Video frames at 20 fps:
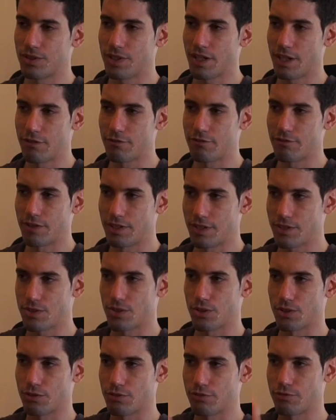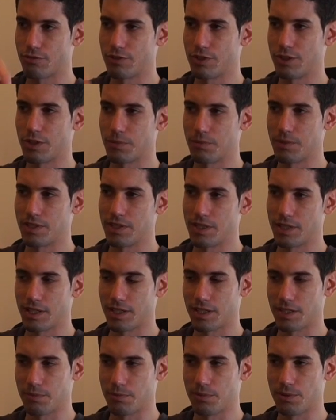have any sort of
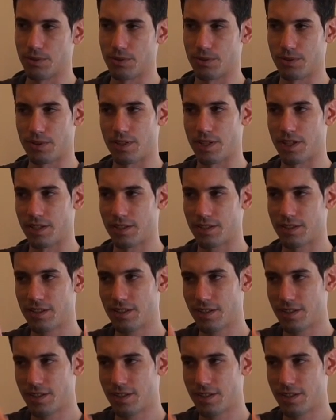intermediary anymore that